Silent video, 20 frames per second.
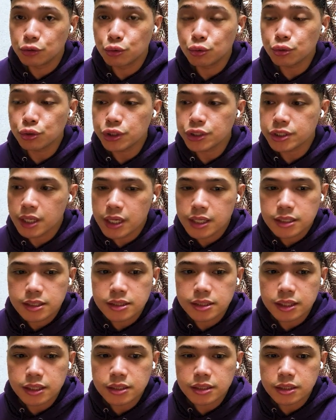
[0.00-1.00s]
tours
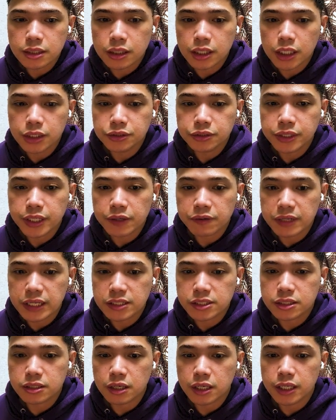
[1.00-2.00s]
since the country
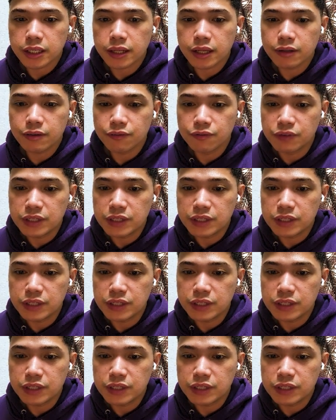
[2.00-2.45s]
restarted